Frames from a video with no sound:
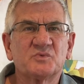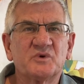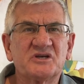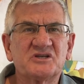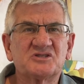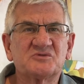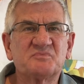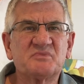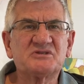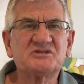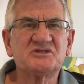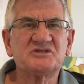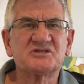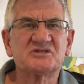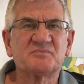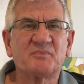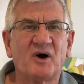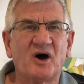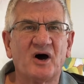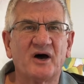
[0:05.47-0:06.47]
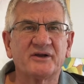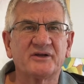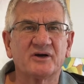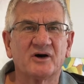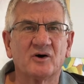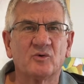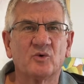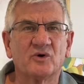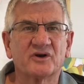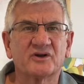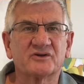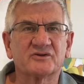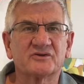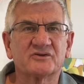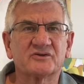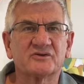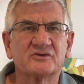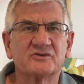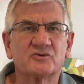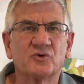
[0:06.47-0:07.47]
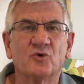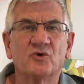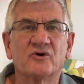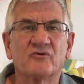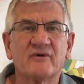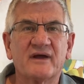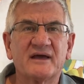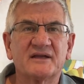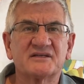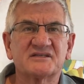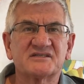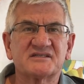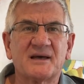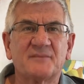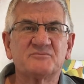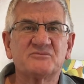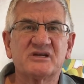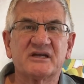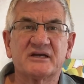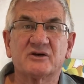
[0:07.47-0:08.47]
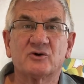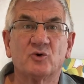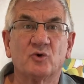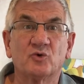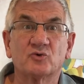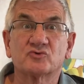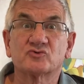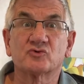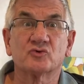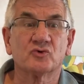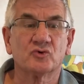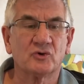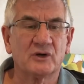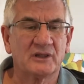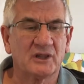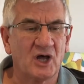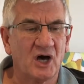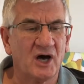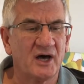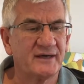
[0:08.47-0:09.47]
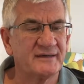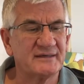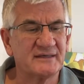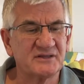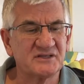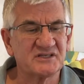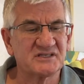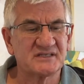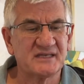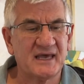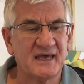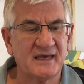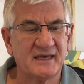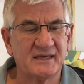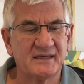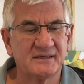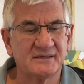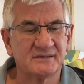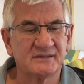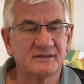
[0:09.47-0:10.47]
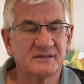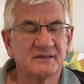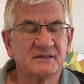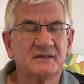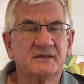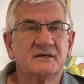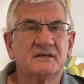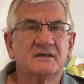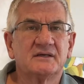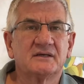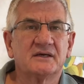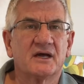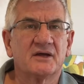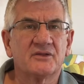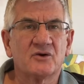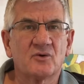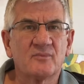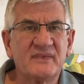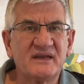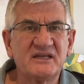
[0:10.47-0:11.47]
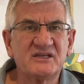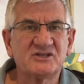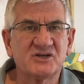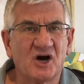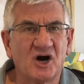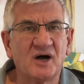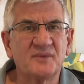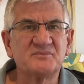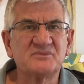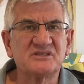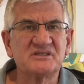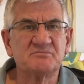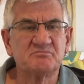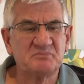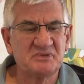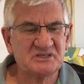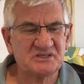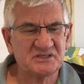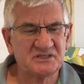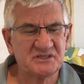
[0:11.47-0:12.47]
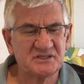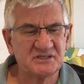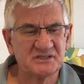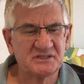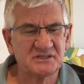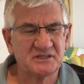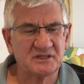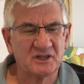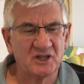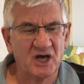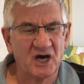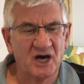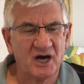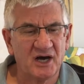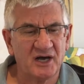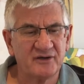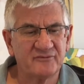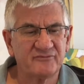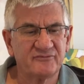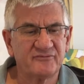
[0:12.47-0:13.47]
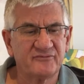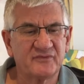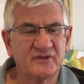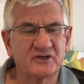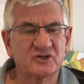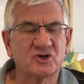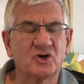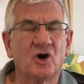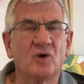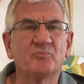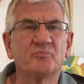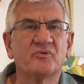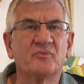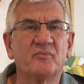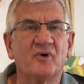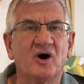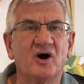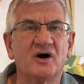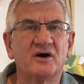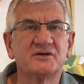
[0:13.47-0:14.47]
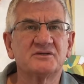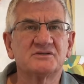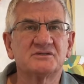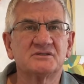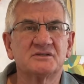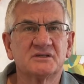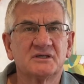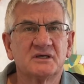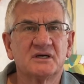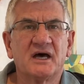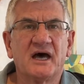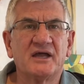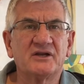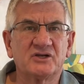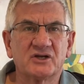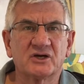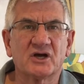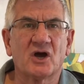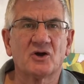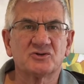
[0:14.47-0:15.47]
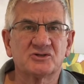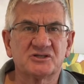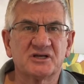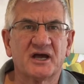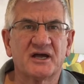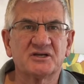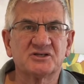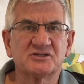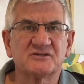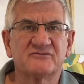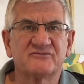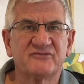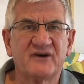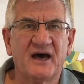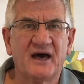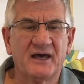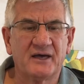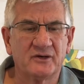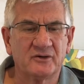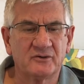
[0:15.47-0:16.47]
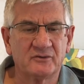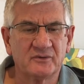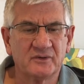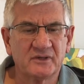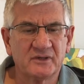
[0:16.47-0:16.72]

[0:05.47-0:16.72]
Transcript: week's Business Bite, I want to talk around a subject called draw a line in the sand. You know, there are many times in business and life that compromise and negotiation fail.